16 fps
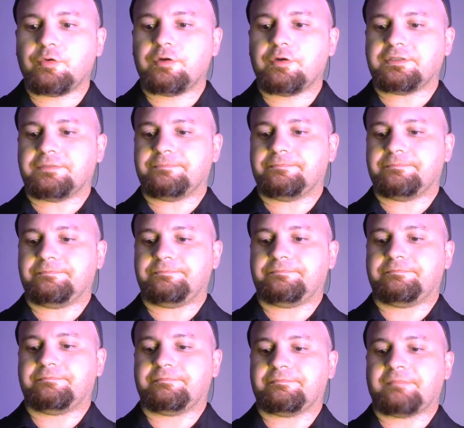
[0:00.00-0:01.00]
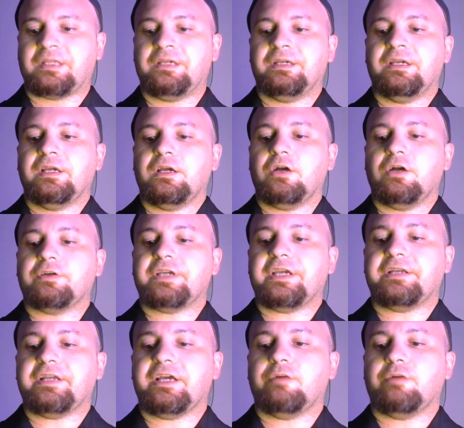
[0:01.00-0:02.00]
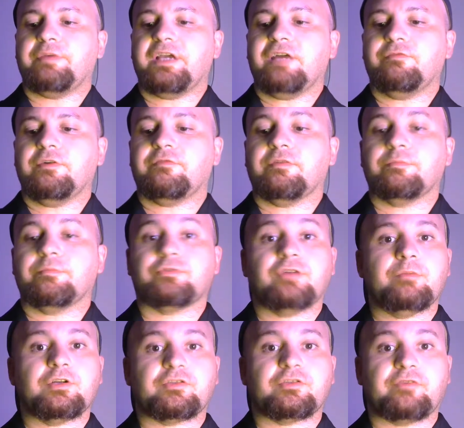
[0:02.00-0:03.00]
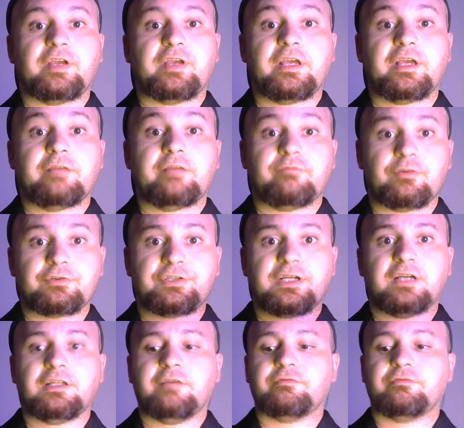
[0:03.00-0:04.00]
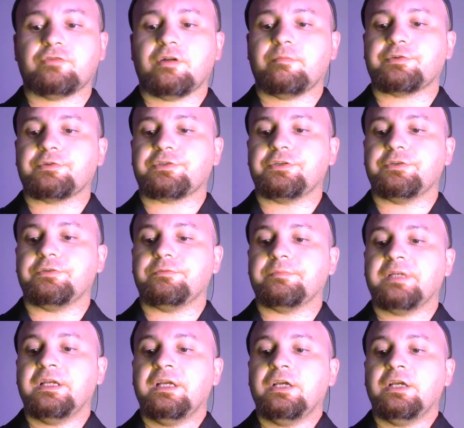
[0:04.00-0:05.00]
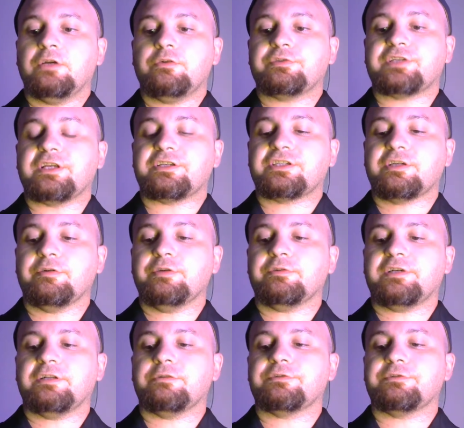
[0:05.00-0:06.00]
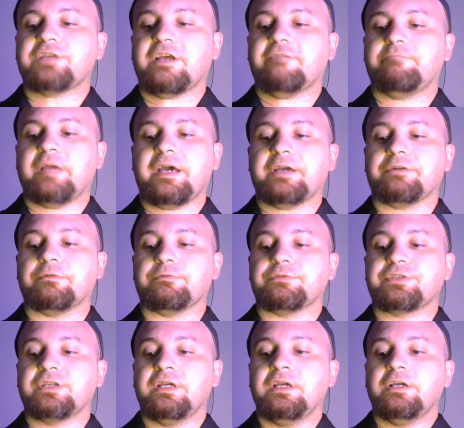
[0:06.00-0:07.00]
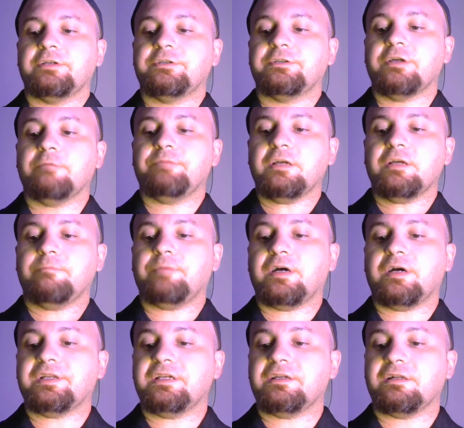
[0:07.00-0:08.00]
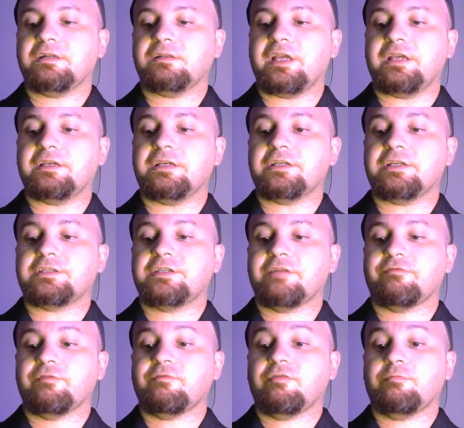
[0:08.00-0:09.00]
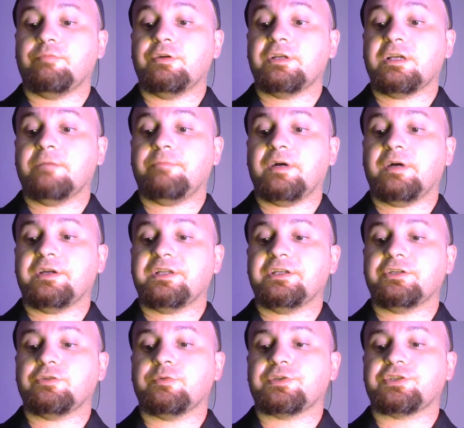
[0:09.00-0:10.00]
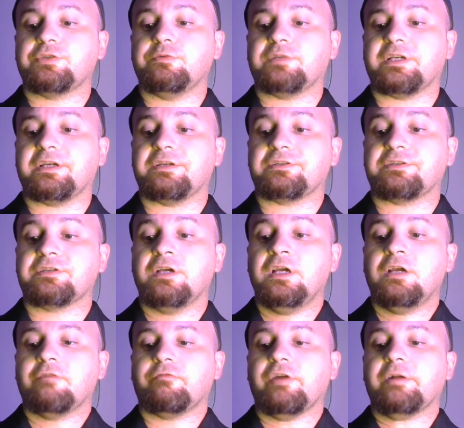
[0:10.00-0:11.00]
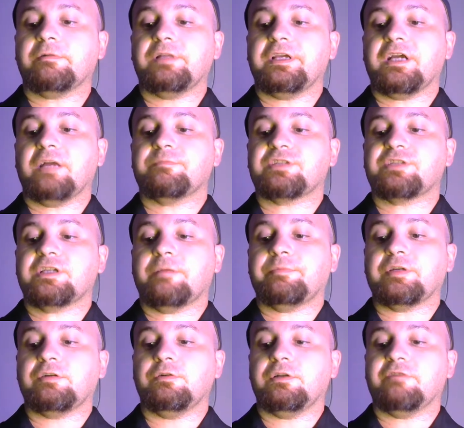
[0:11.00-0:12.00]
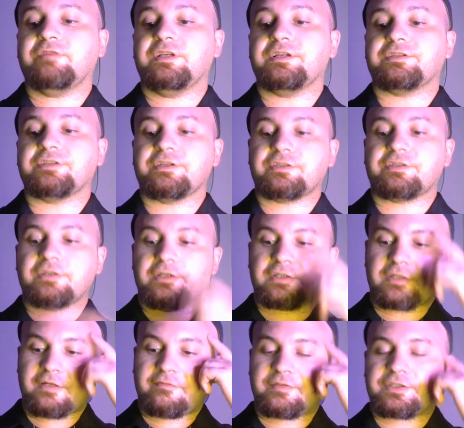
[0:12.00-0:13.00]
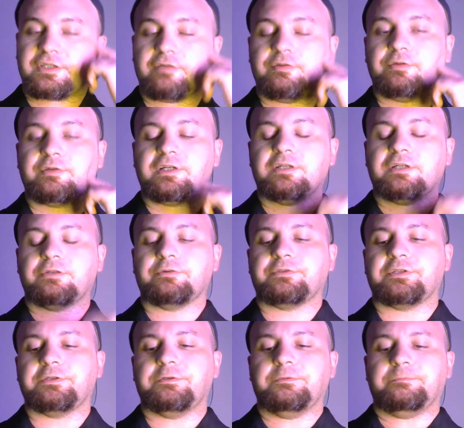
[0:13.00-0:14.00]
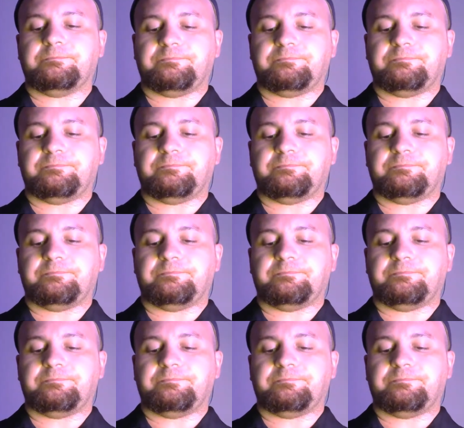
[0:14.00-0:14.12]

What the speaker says: for it. Okay, now we have one from Tremors fan. Firstly, I love Tremors too, who says serial killers have patterns. Dumping a body in a lake is different from putting a body into a suitcase. Frankly, I'm skeptical of the existence of a serial killer too.